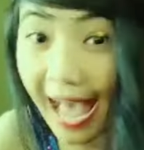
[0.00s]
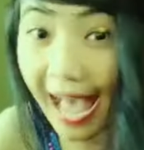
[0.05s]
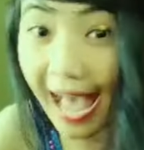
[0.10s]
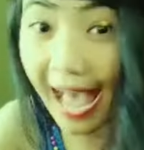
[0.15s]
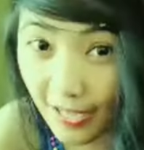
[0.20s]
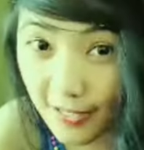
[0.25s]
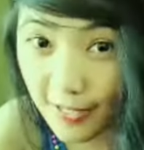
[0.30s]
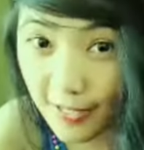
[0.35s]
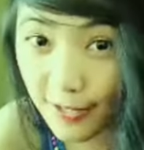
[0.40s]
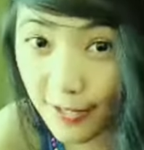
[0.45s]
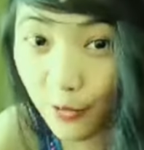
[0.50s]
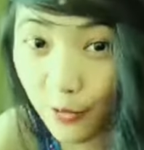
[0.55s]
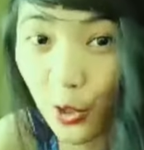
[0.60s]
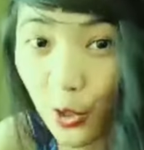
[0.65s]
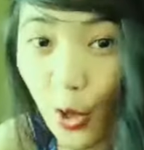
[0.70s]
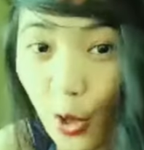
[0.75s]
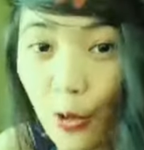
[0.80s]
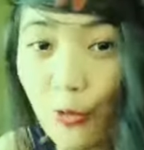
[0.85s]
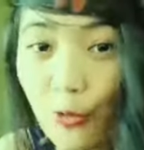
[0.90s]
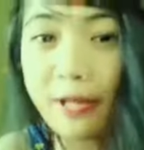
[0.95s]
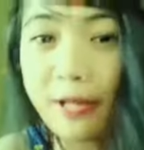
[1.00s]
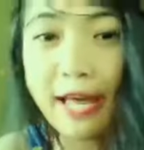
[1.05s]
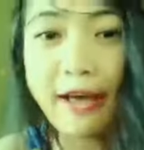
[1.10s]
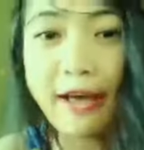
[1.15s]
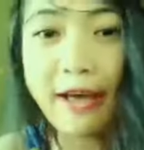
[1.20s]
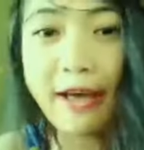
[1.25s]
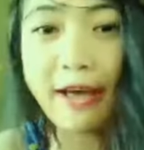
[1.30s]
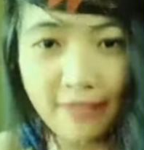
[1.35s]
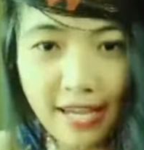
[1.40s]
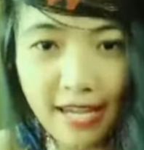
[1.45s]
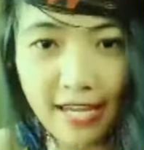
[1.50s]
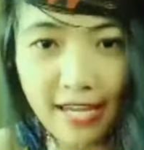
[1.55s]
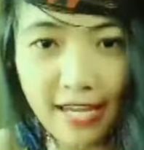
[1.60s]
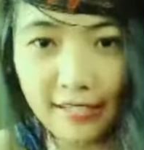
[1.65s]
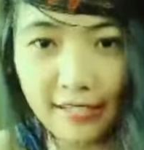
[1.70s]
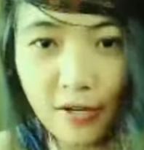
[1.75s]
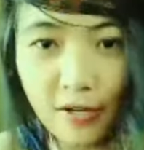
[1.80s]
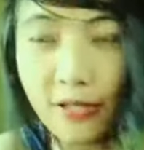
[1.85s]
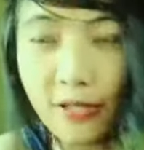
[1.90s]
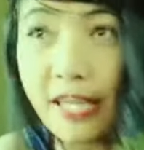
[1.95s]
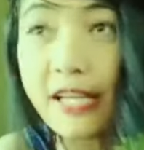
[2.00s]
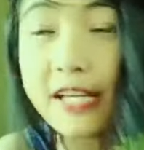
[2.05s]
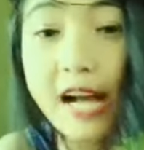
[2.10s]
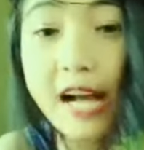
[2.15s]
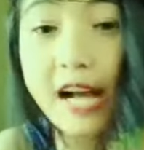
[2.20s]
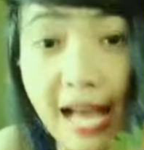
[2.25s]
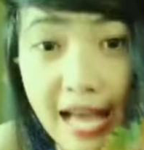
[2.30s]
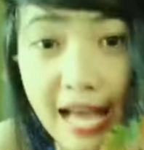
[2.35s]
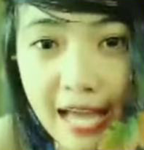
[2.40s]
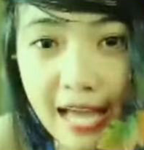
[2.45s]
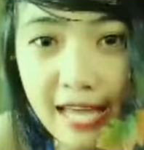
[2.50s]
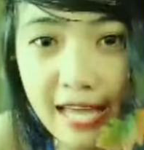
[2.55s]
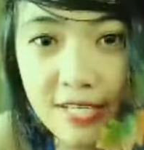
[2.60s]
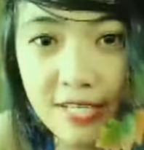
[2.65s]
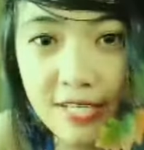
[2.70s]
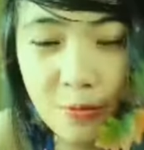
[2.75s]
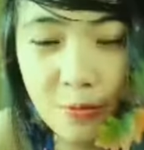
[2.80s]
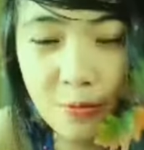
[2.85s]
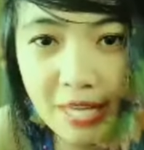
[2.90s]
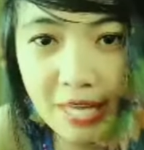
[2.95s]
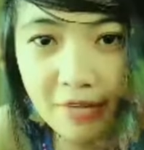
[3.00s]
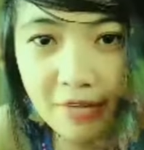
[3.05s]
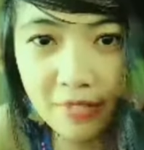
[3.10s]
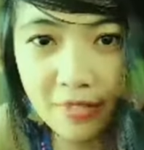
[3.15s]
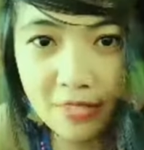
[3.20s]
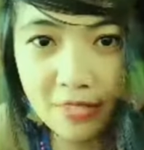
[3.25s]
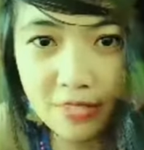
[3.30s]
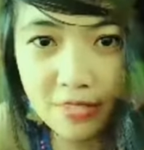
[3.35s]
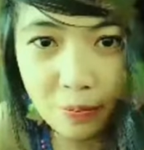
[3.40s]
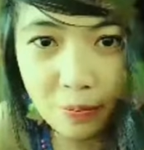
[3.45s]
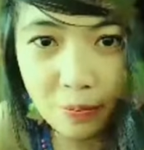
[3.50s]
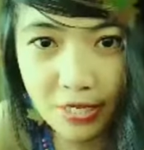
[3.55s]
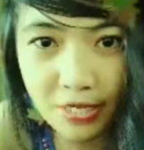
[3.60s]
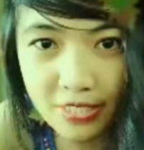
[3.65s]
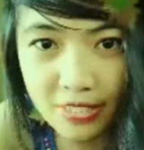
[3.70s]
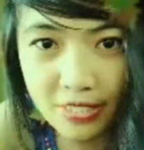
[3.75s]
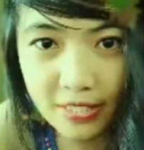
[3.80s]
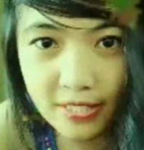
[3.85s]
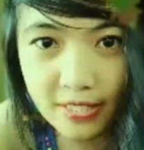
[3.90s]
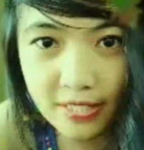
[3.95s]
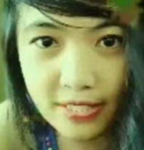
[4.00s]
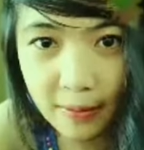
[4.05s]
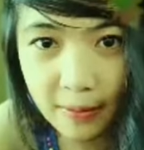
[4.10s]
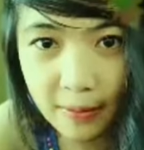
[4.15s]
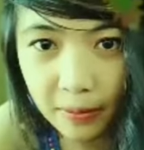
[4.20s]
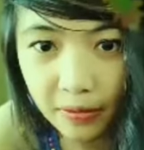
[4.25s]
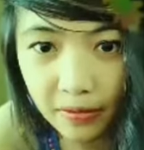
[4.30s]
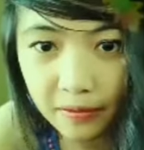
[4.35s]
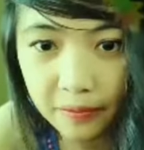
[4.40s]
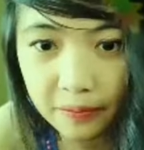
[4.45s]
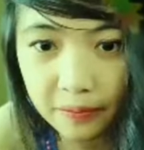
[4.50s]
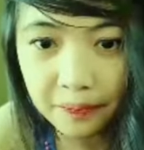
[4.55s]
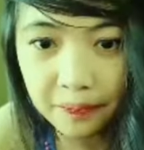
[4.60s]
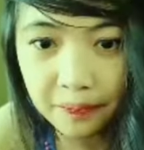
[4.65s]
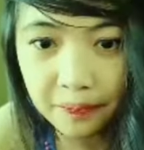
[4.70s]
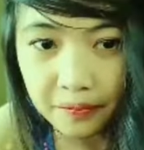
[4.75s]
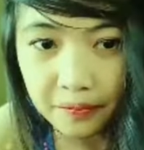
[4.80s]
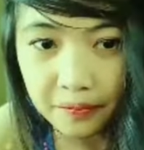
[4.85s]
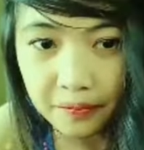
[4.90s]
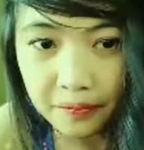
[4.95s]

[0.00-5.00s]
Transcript: It has no it caffeine. Has okay, guys, no caffeine. We have this present simple.